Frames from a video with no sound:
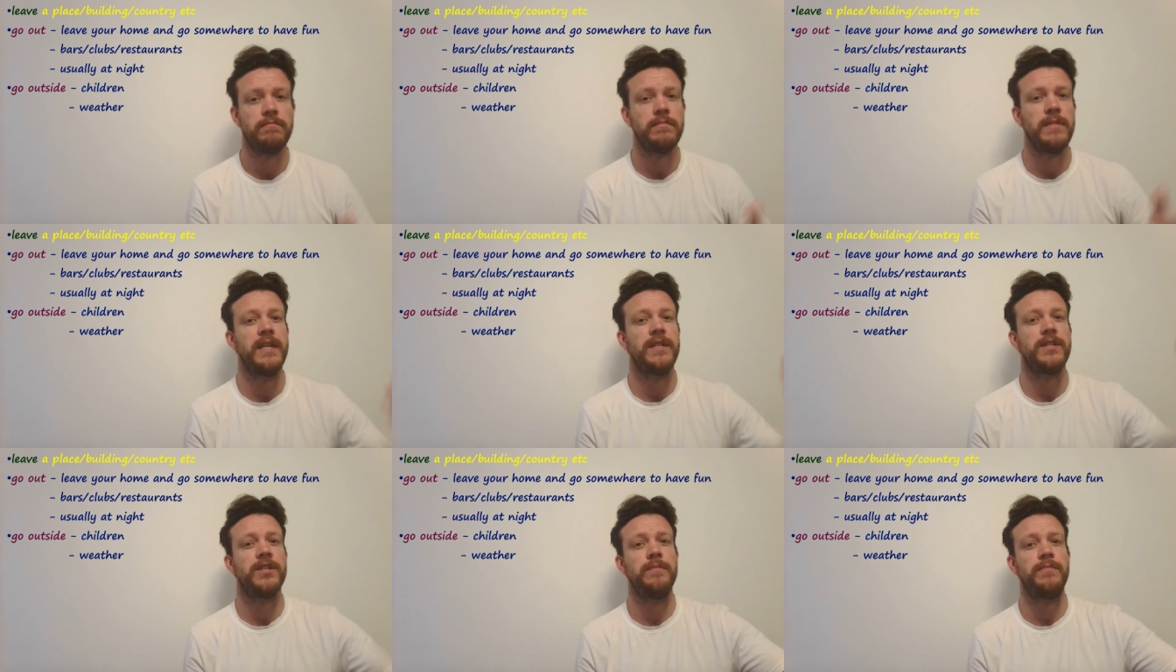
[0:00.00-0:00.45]

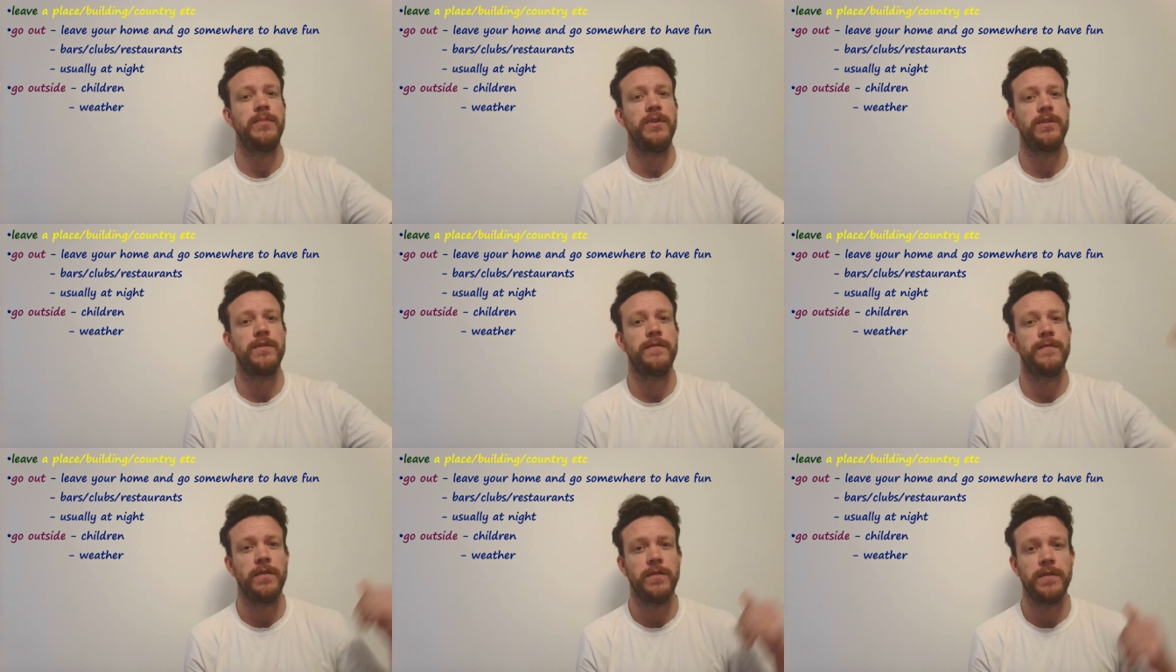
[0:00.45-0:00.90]
It's a
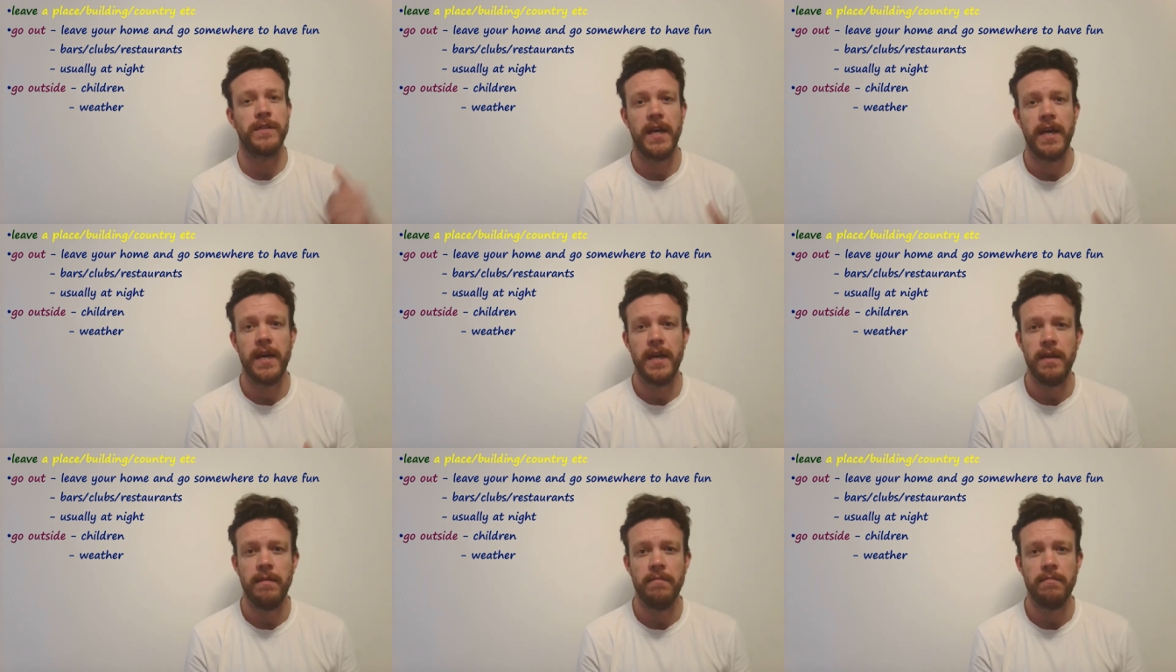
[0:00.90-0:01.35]
beautiful
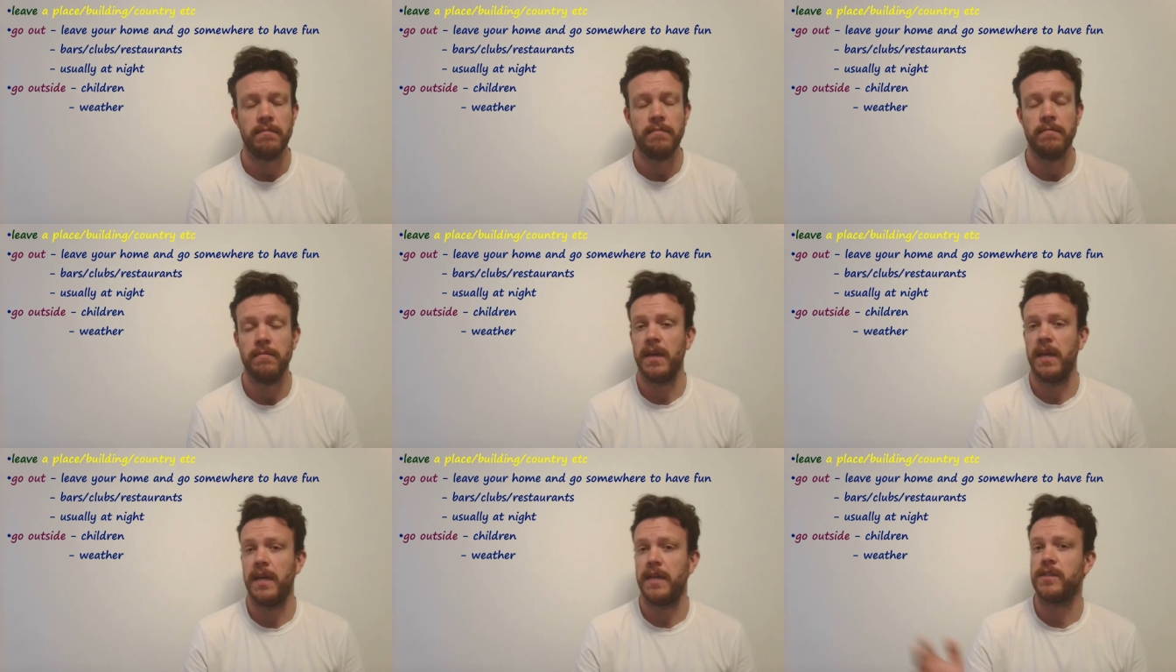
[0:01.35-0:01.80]
day,
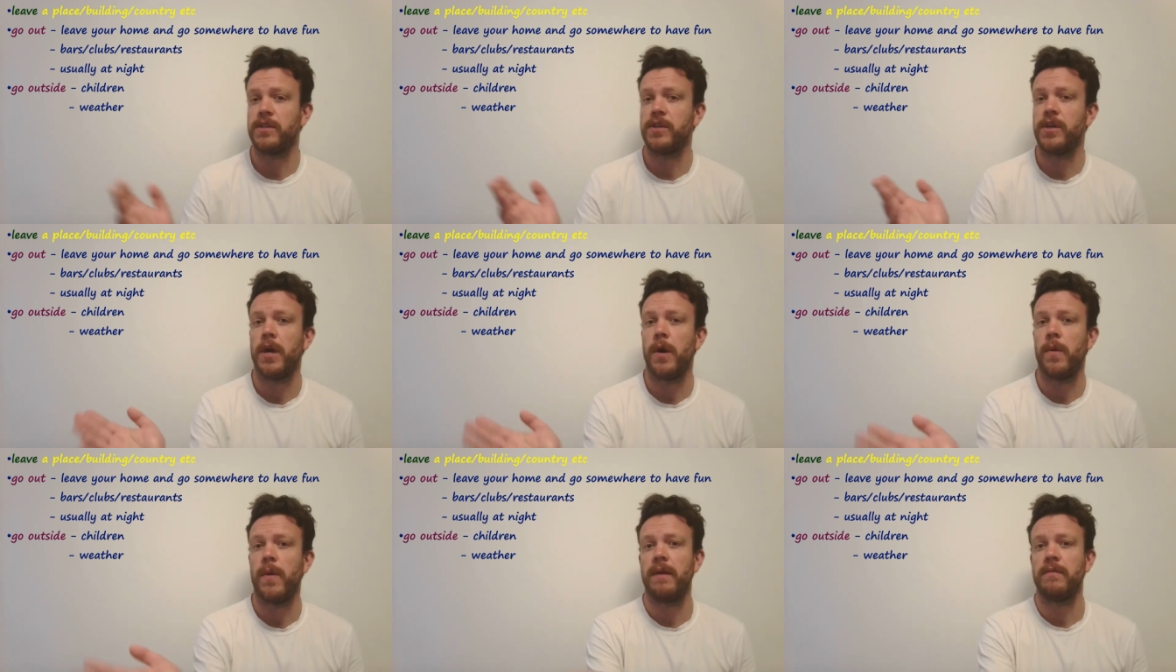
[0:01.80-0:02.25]
let's
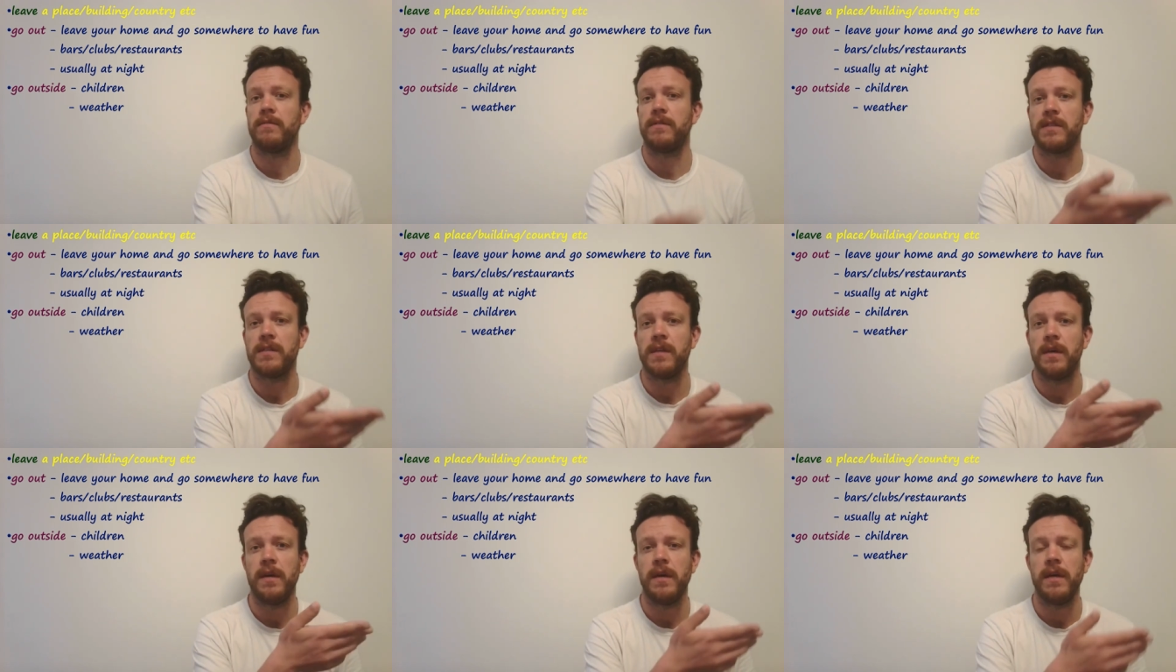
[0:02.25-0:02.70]
go
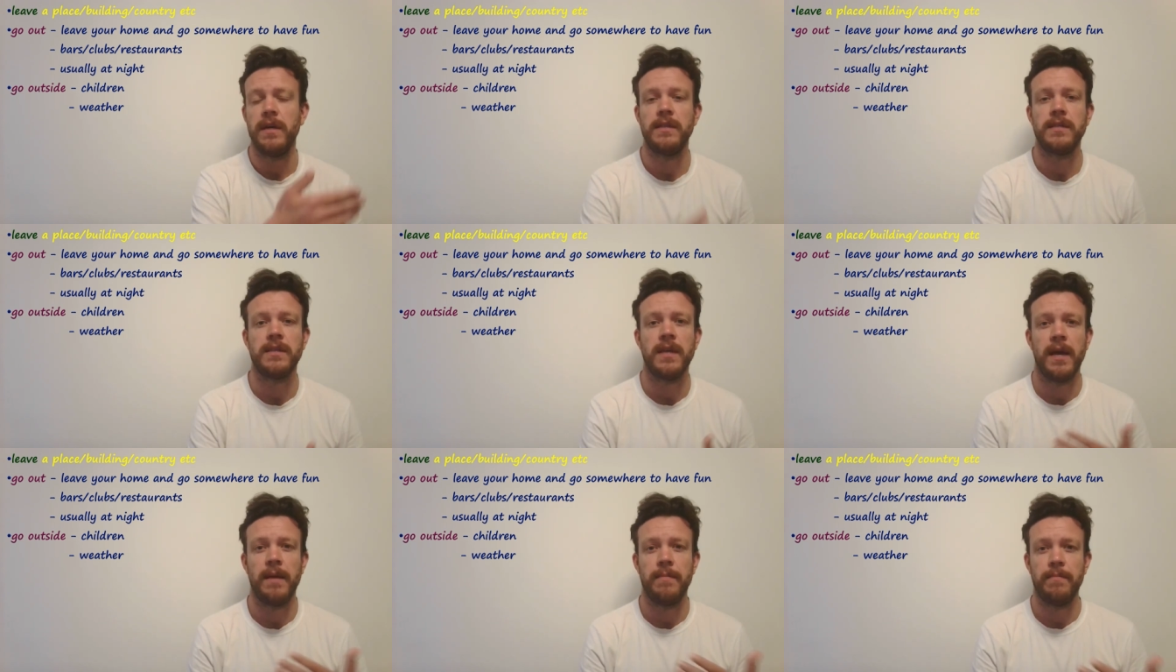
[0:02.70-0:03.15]
outside
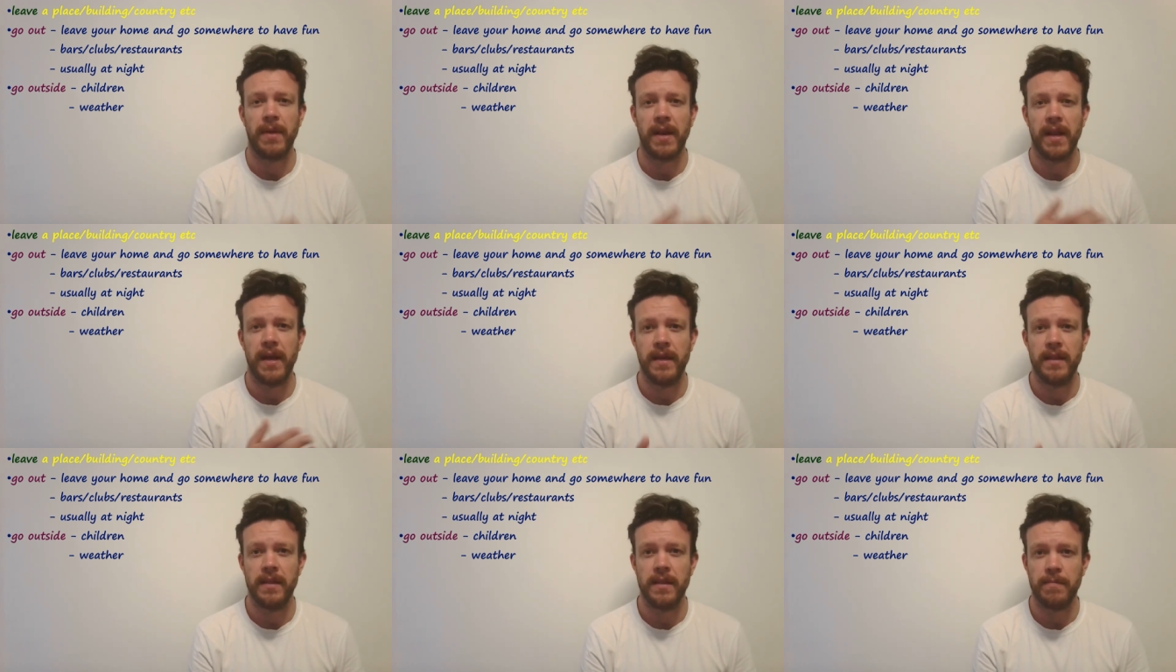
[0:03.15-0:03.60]
and
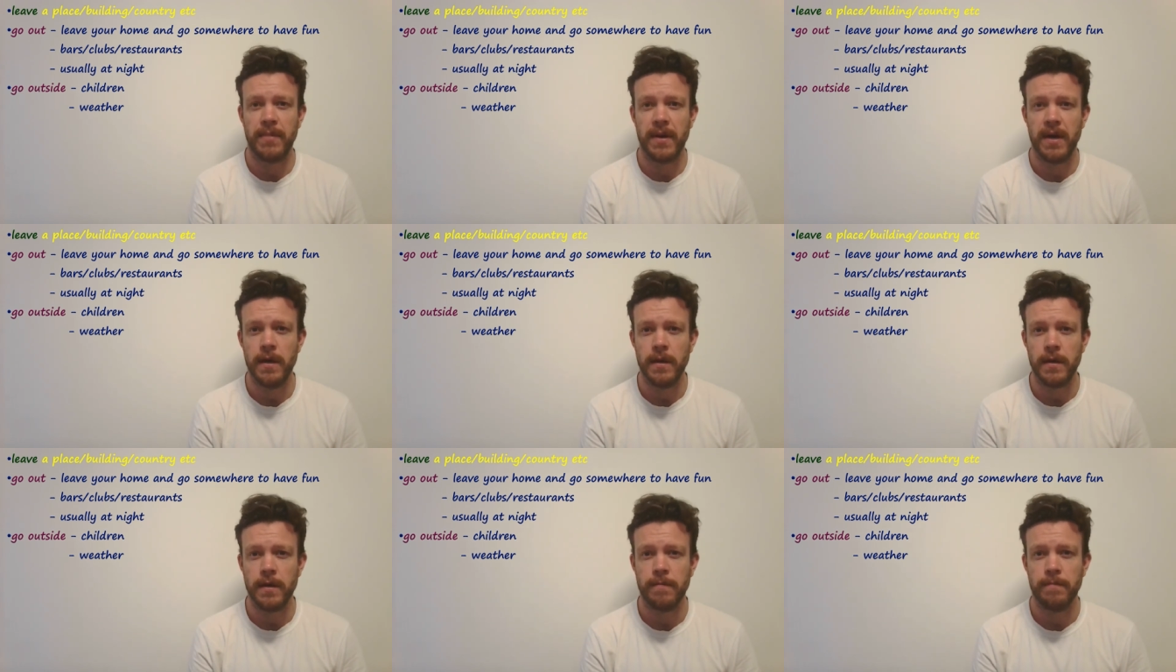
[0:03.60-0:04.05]
play in the
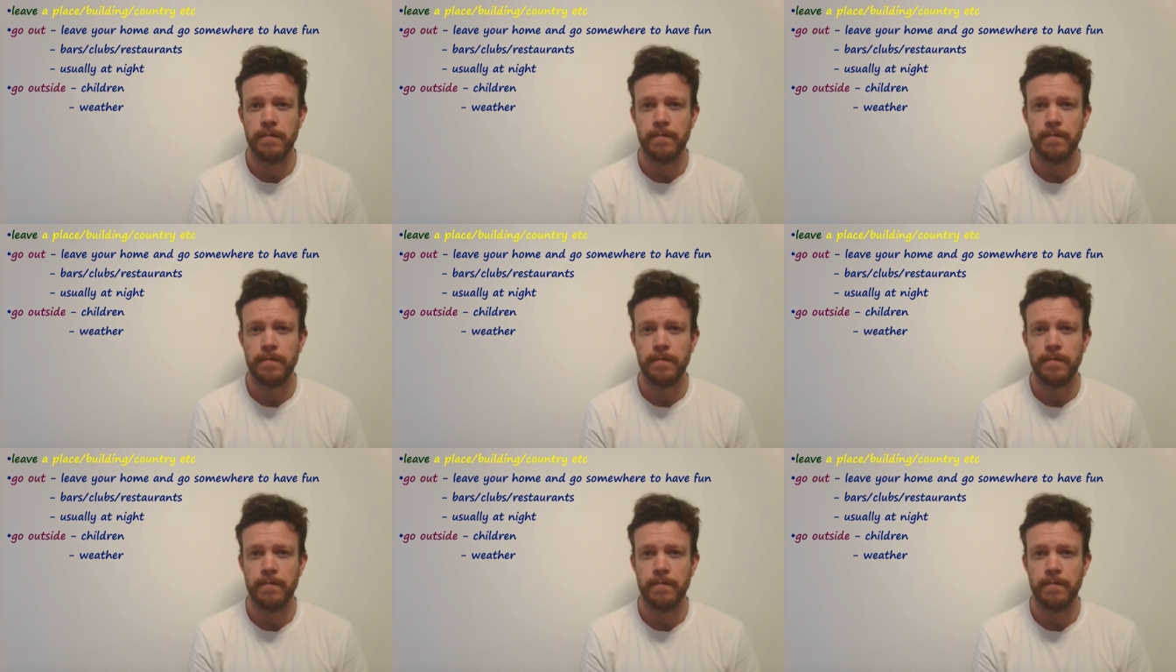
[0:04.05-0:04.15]
park.